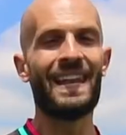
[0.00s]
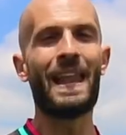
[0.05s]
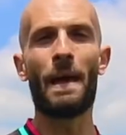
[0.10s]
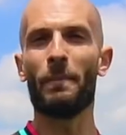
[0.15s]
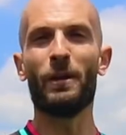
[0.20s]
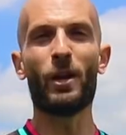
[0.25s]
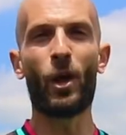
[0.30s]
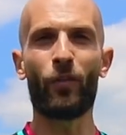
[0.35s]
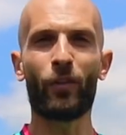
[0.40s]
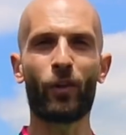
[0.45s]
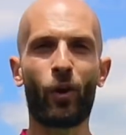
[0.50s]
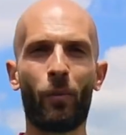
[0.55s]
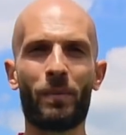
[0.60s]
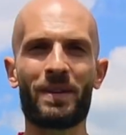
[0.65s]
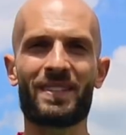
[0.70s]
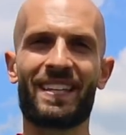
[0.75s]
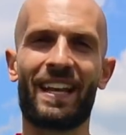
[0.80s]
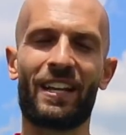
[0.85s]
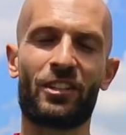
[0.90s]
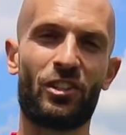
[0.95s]
Let me know in the
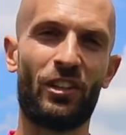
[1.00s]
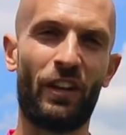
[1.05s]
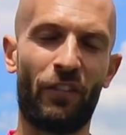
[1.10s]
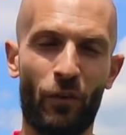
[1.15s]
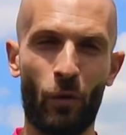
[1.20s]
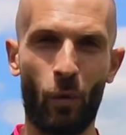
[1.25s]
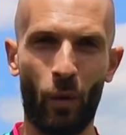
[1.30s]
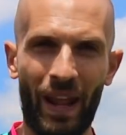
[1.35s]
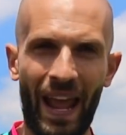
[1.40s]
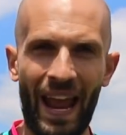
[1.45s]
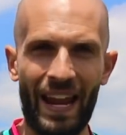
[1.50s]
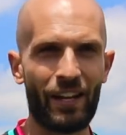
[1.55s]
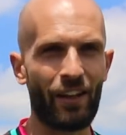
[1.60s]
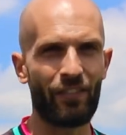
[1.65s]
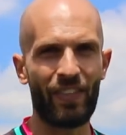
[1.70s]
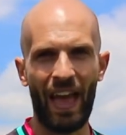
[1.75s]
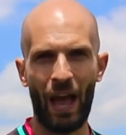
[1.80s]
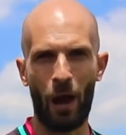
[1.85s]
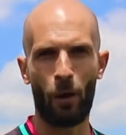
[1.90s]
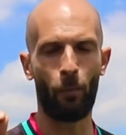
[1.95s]
comment section if you want any
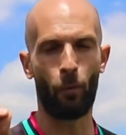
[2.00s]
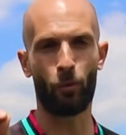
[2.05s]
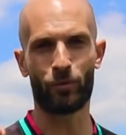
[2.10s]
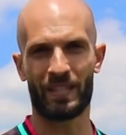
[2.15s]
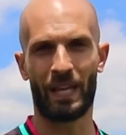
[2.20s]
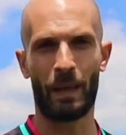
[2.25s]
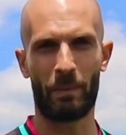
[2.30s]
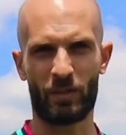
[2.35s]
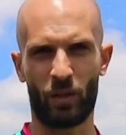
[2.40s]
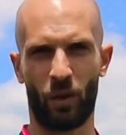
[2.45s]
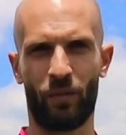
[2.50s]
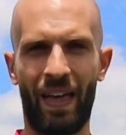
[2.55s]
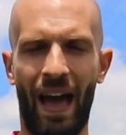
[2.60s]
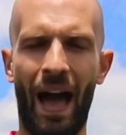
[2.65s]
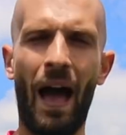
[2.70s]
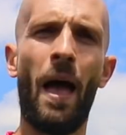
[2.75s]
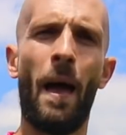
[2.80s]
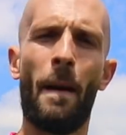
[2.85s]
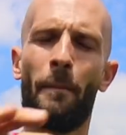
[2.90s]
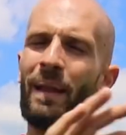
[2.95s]
other help or tips on
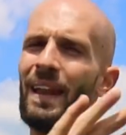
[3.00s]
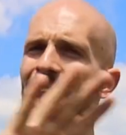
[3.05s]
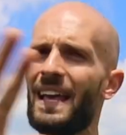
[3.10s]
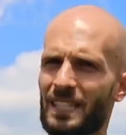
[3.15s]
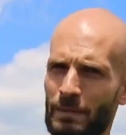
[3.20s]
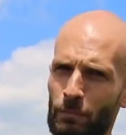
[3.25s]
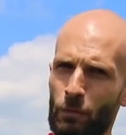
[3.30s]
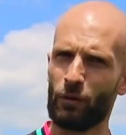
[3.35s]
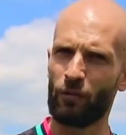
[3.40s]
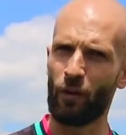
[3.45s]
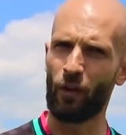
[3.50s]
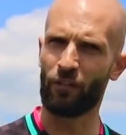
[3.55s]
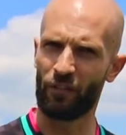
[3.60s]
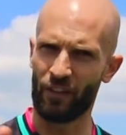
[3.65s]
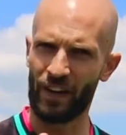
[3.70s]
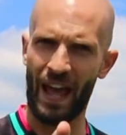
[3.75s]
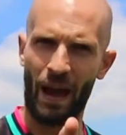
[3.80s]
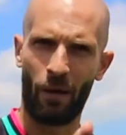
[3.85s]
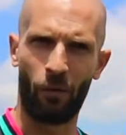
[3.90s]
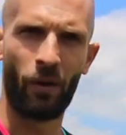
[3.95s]
that, but let's move on for
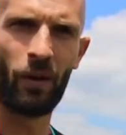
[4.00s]
now.